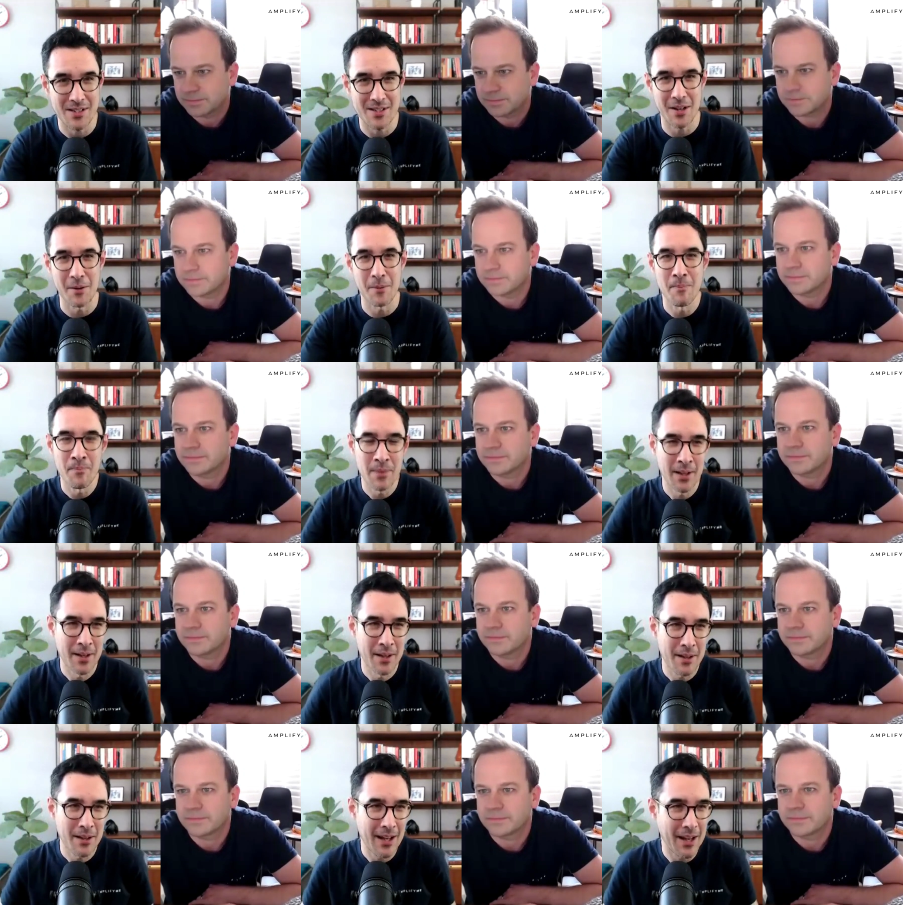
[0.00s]
Speaker 1: So,
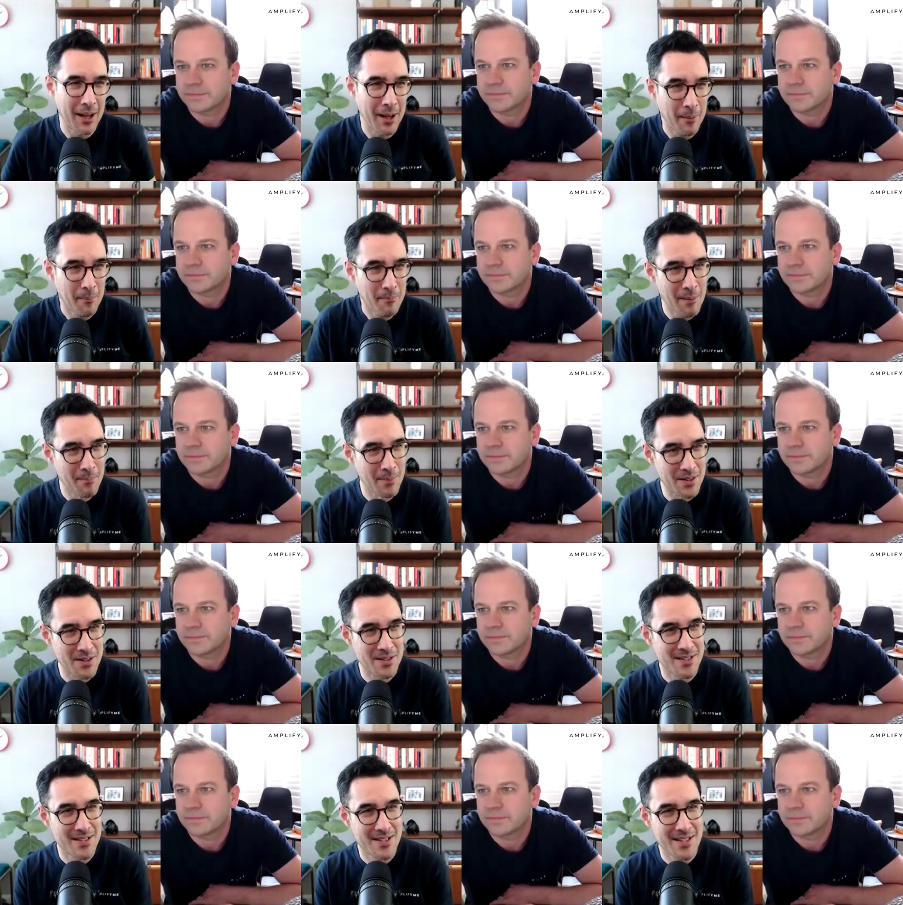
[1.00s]
uh,
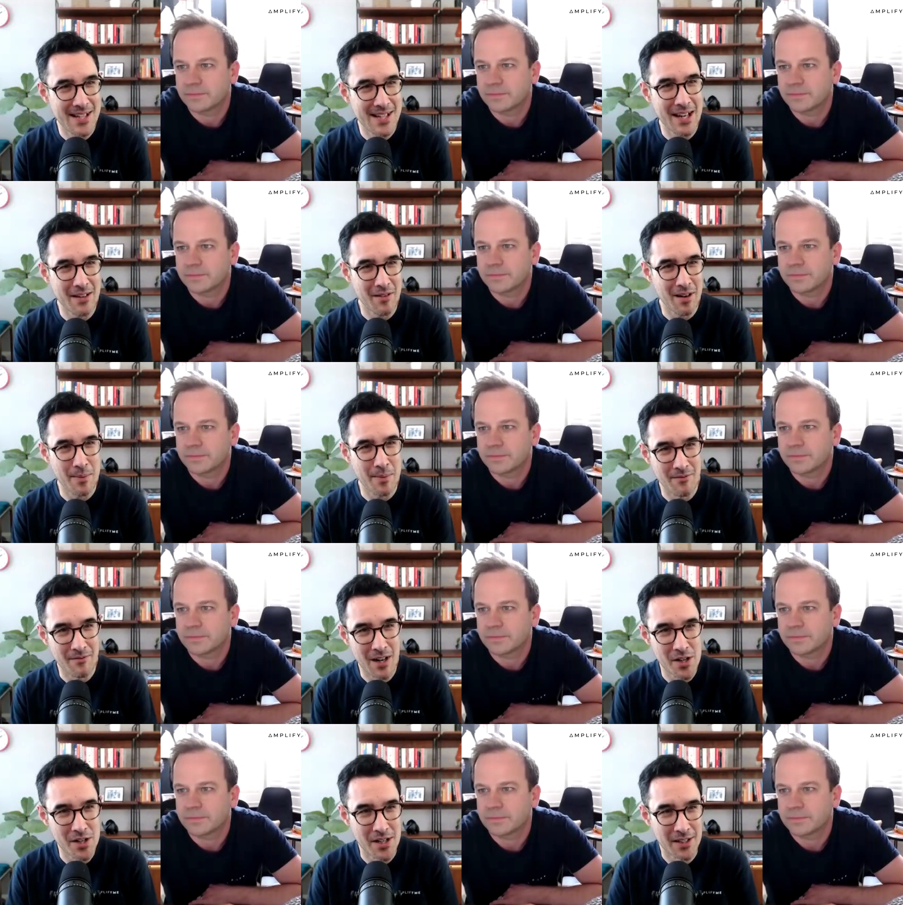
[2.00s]
members Saudi Arabia and
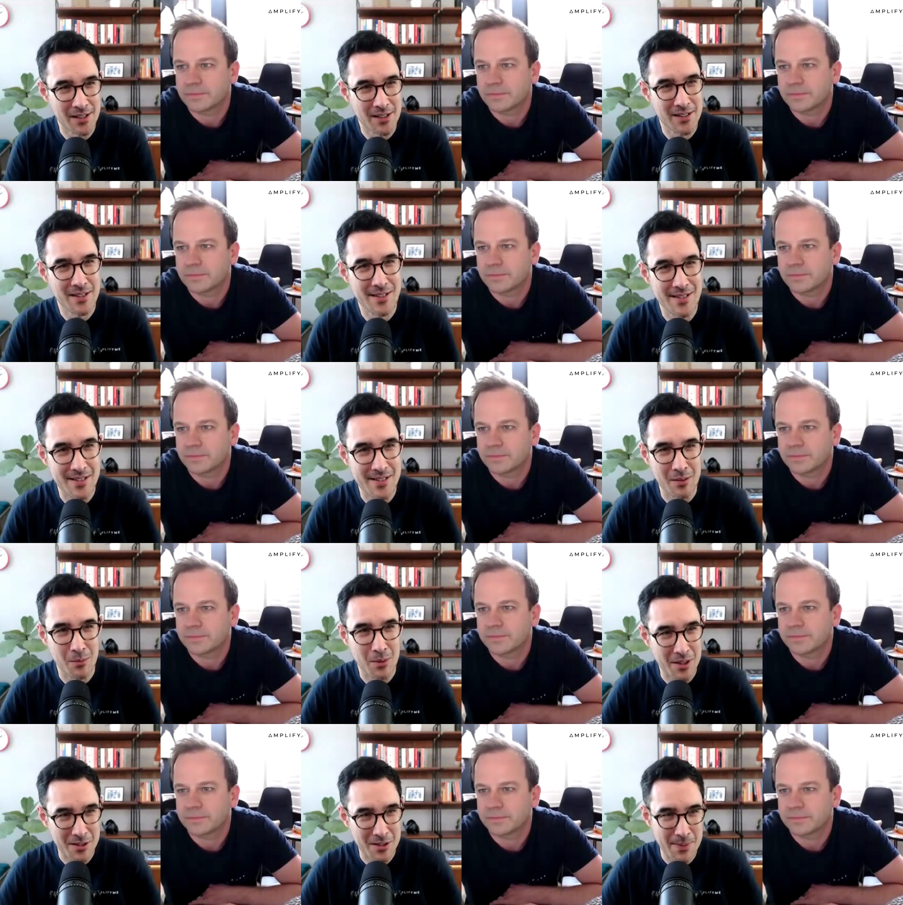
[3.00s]
Russia, so the
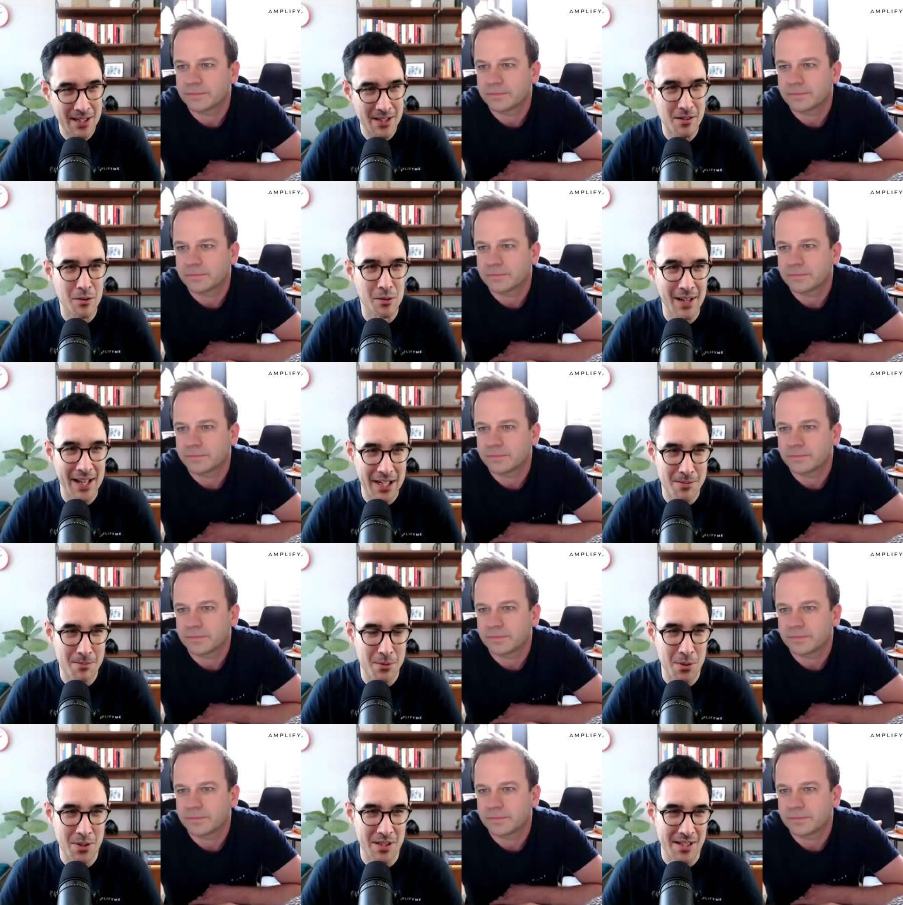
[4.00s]
world's biggest oil
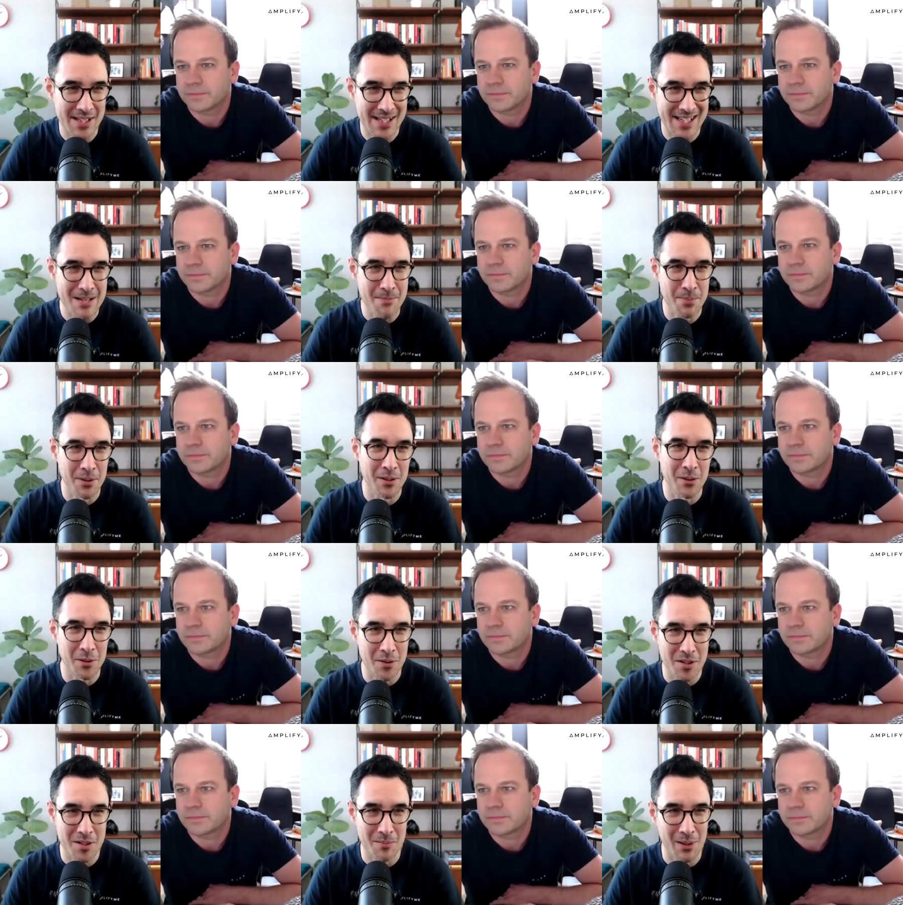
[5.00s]
exporters, deepened
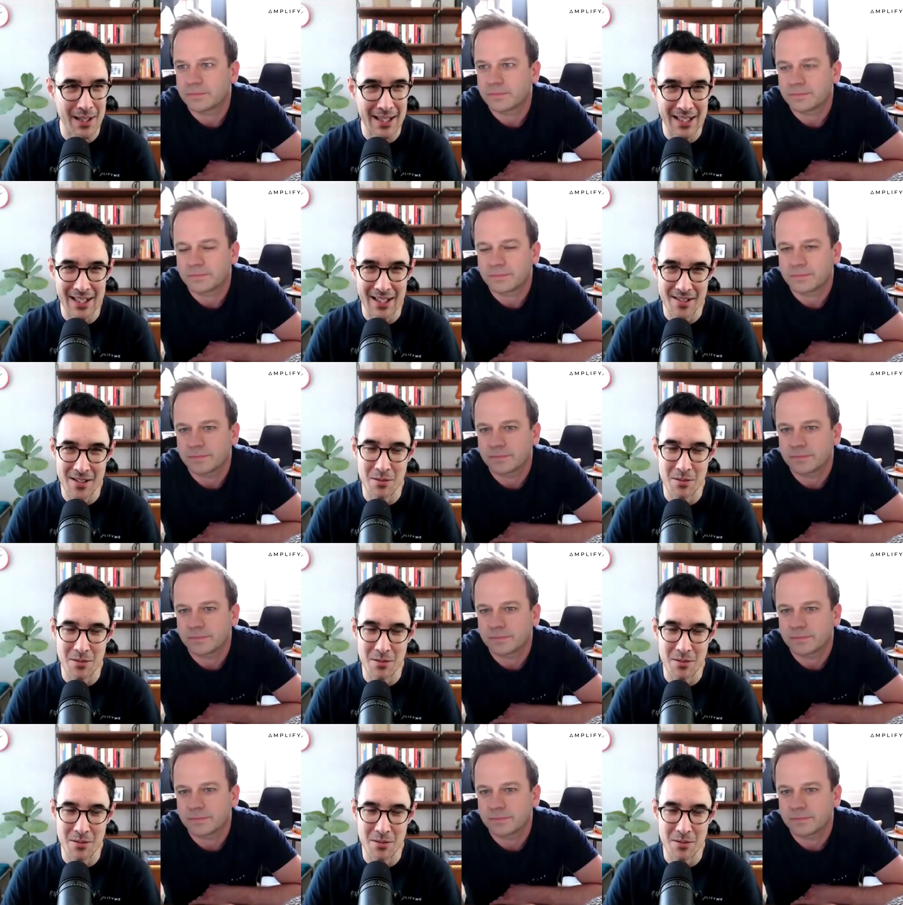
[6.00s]
oil supply cuts.